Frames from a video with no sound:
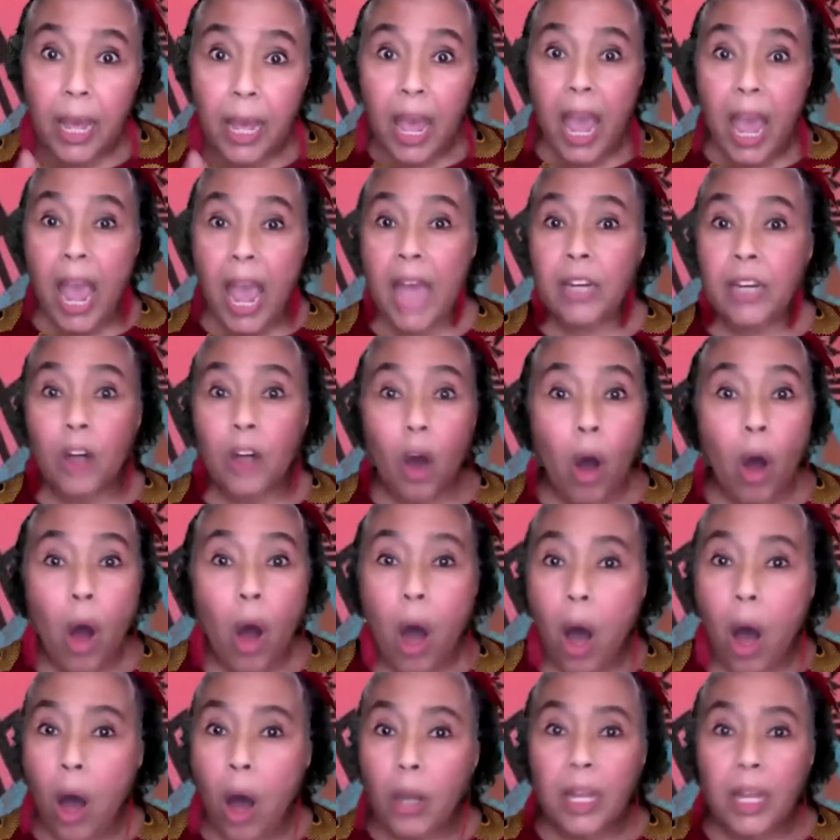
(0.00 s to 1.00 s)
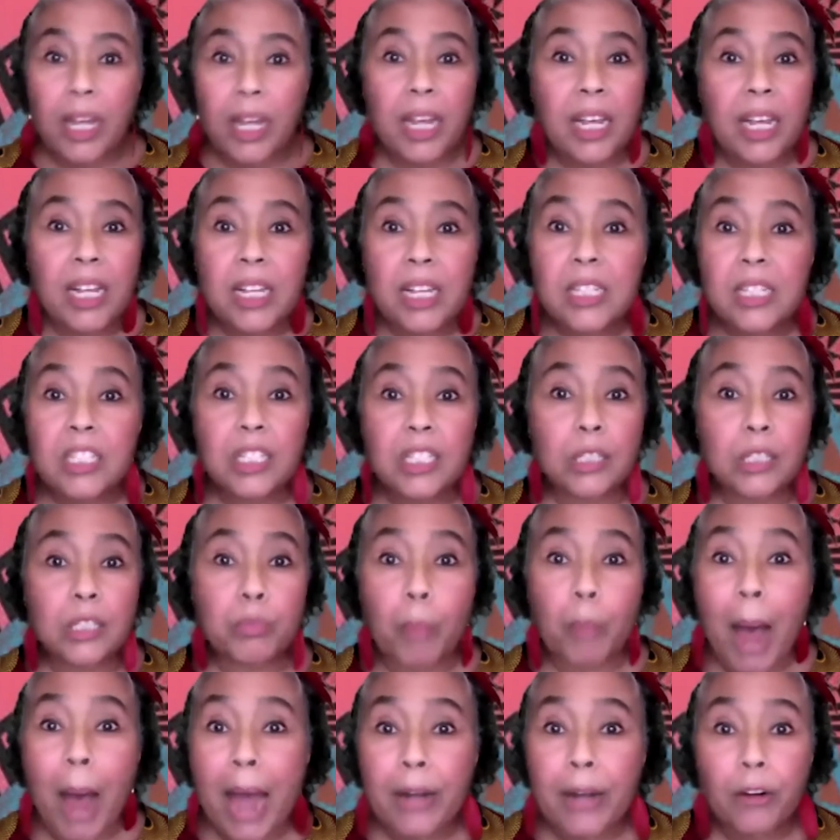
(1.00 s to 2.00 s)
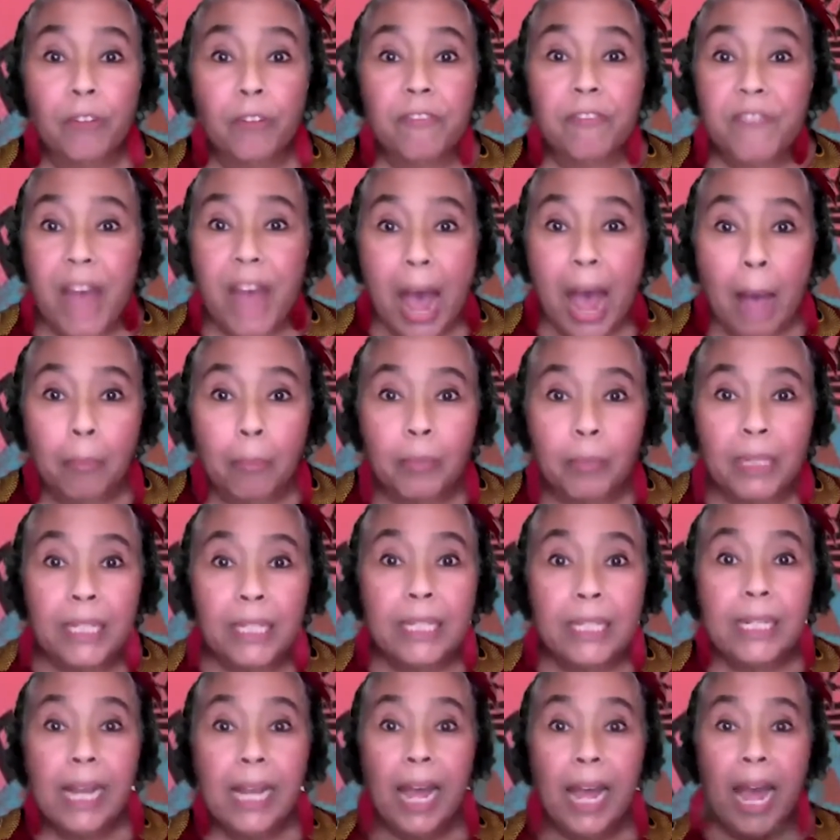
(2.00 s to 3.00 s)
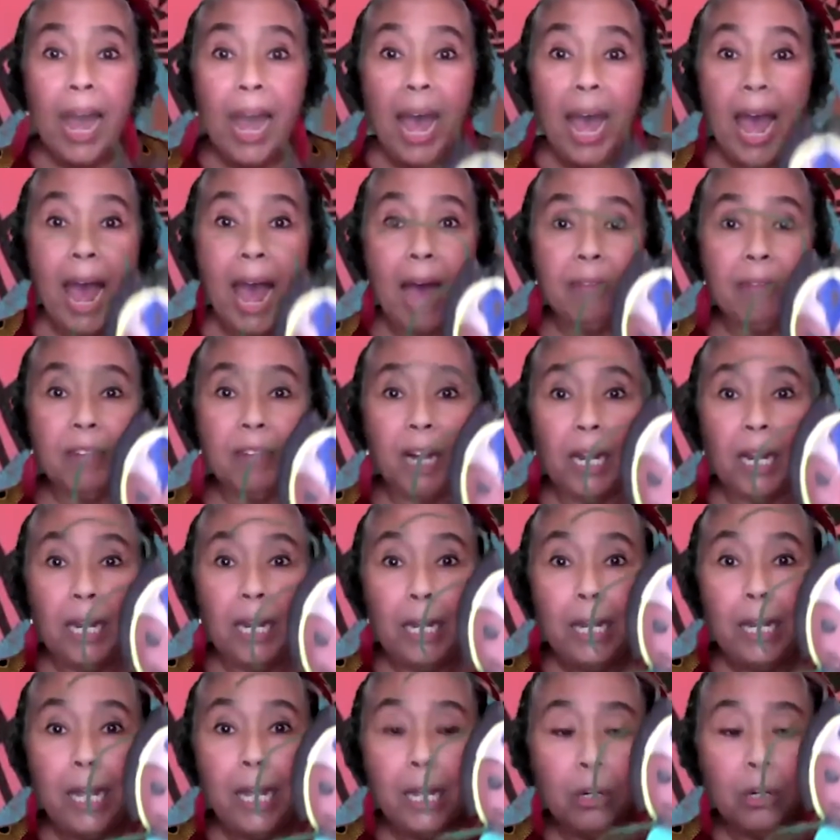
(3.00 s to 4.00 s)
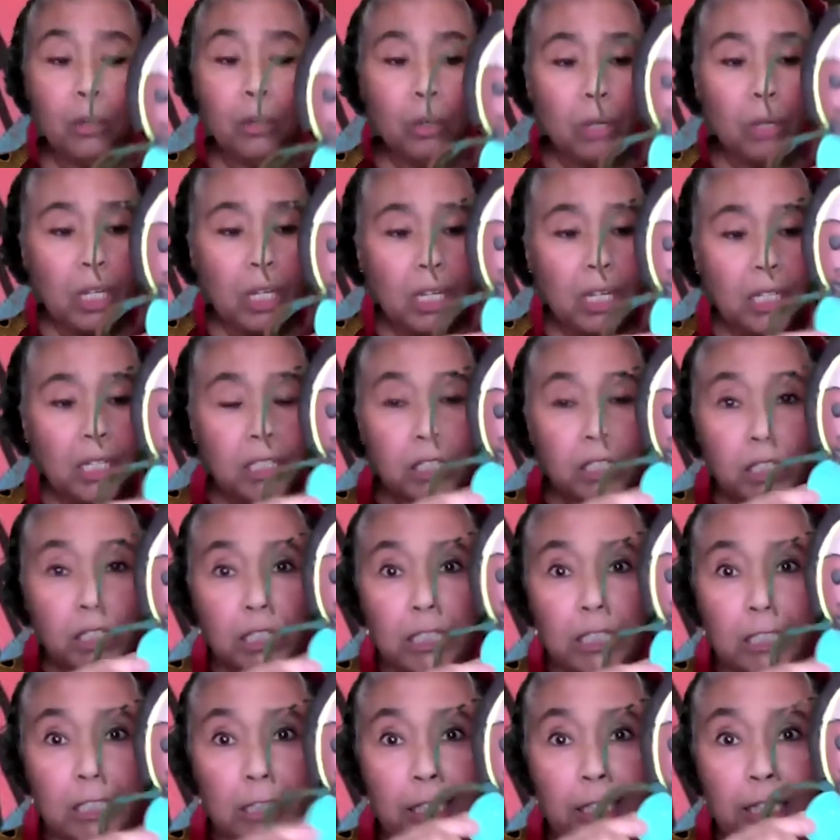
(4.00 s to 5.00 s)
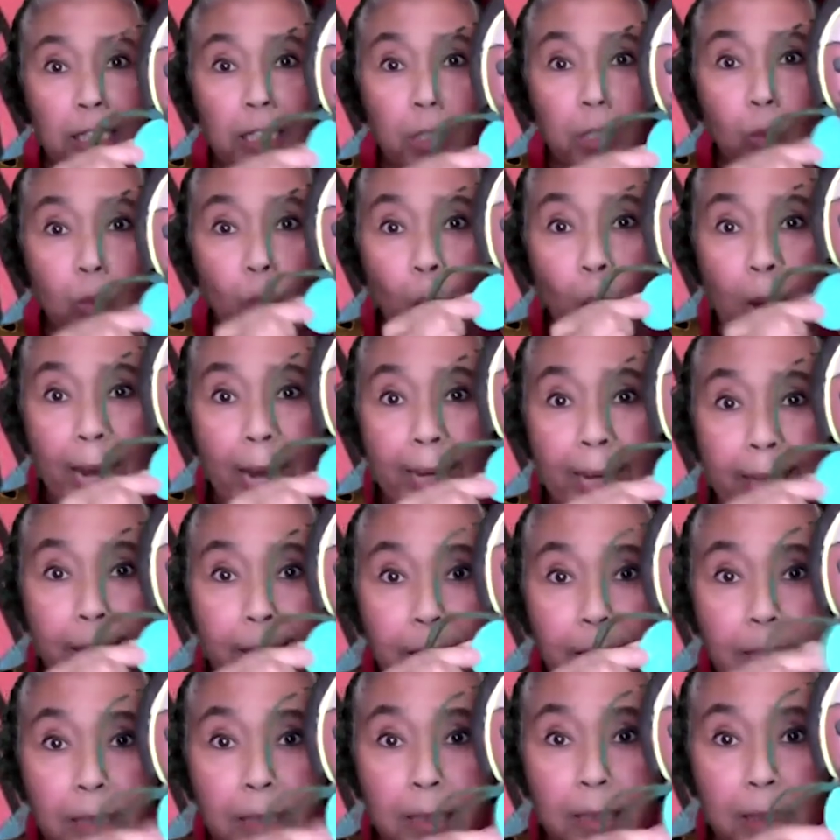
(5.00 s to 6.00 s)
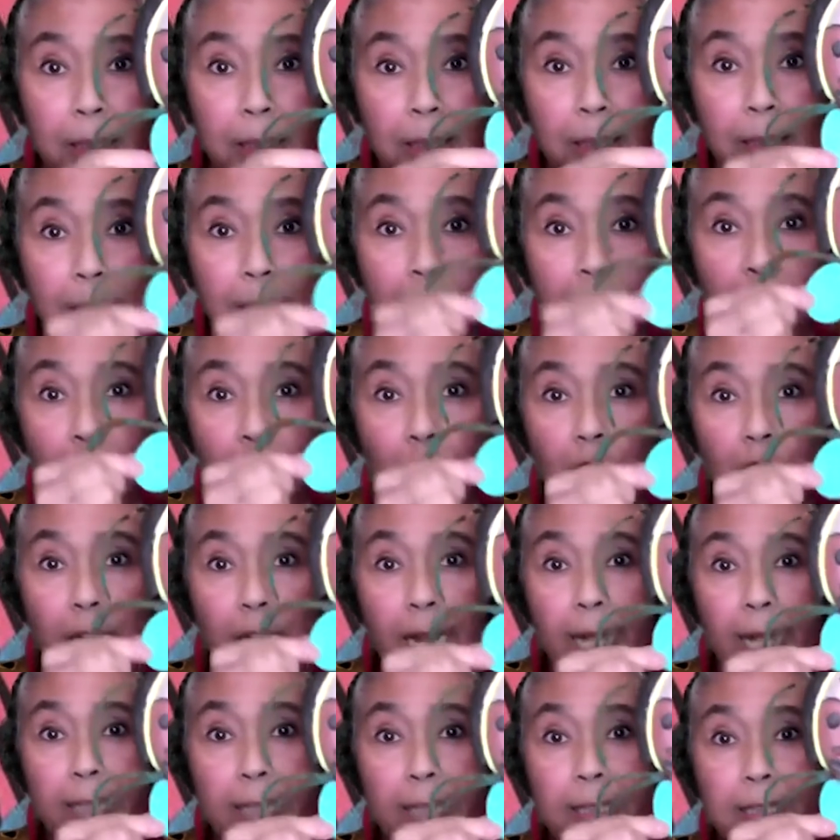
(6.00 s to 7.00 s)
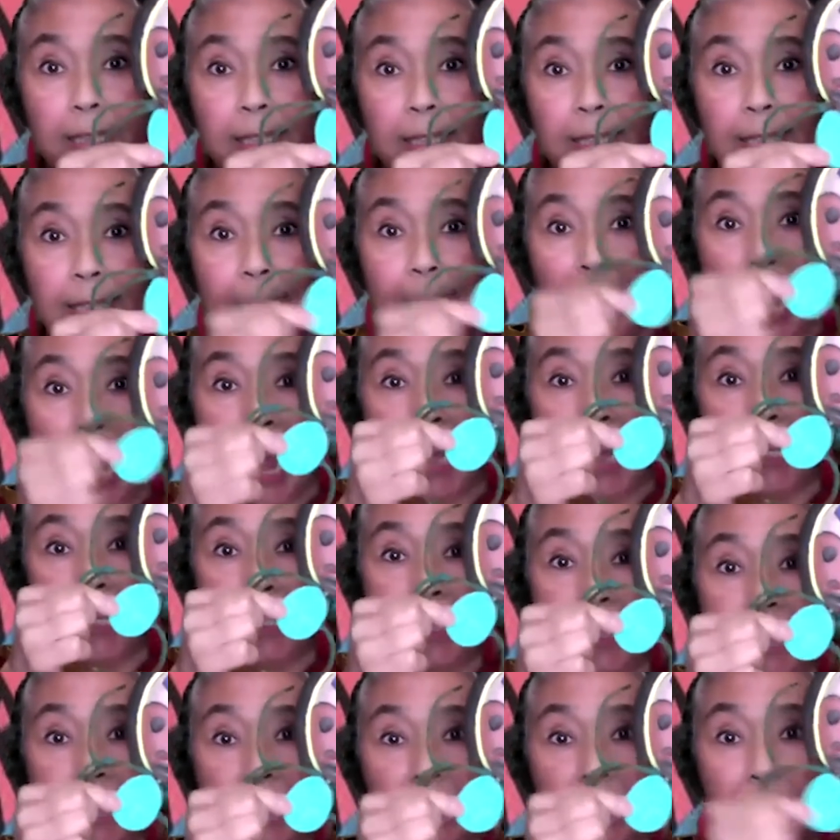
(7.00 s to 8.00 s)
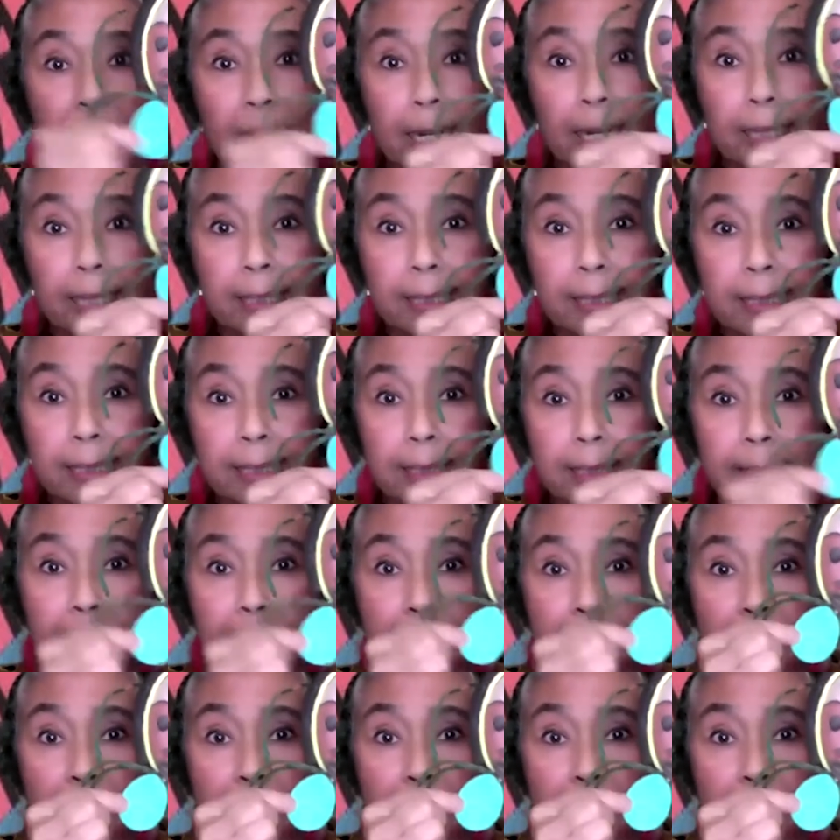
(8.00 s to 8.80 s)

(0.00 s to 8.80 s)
and all of his spider family have a little teeny waist, just like this.